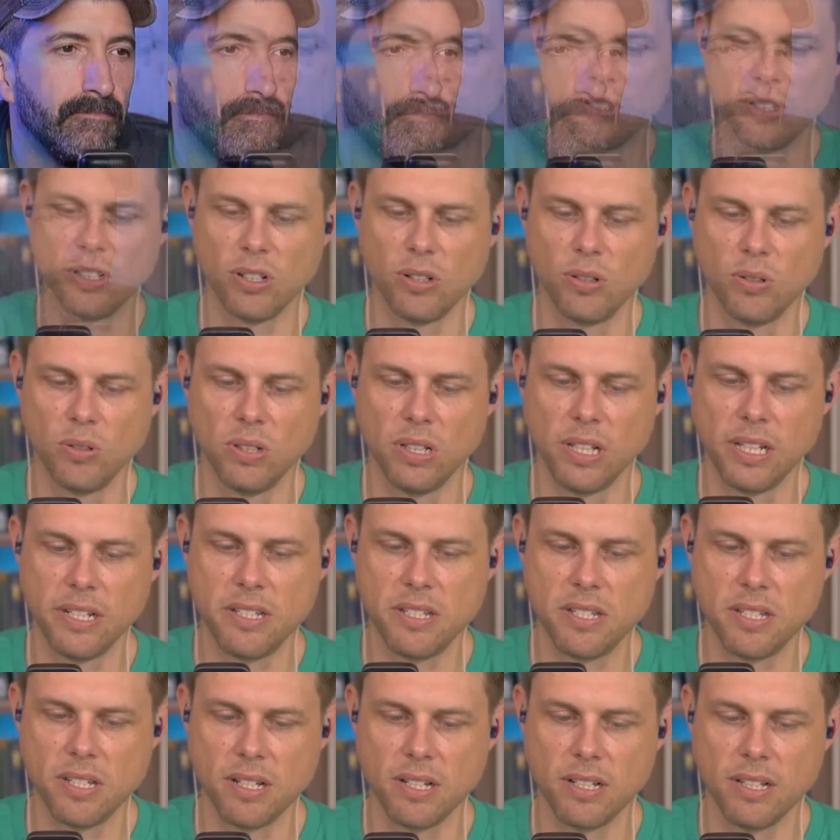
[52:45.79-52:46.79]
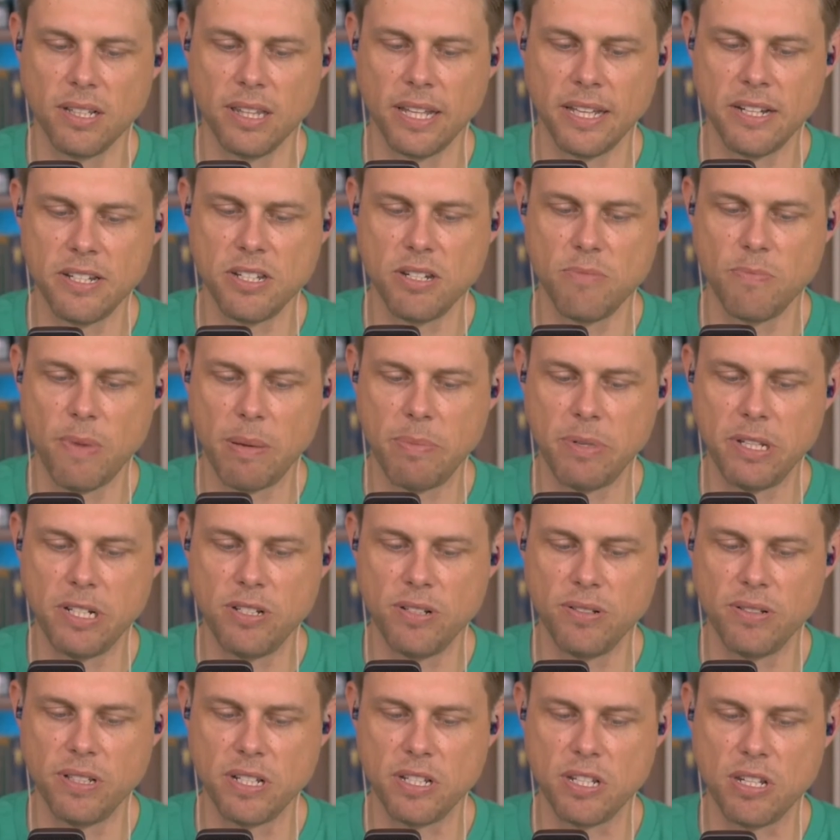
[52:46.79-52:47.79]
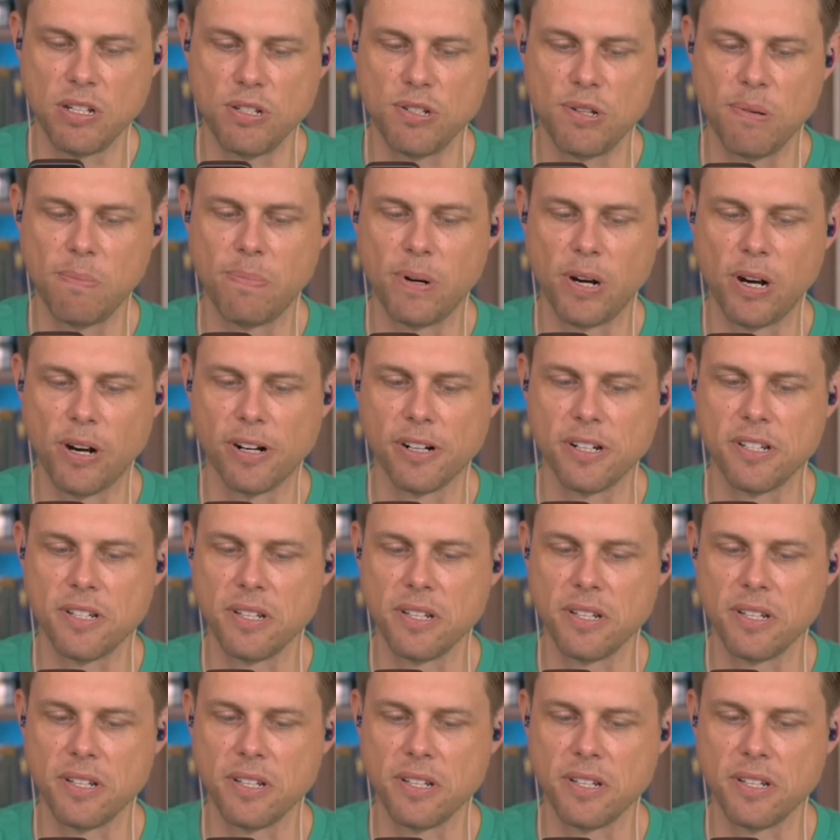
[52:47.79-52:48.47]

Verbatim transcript: So let's let's maybe do this in two parts.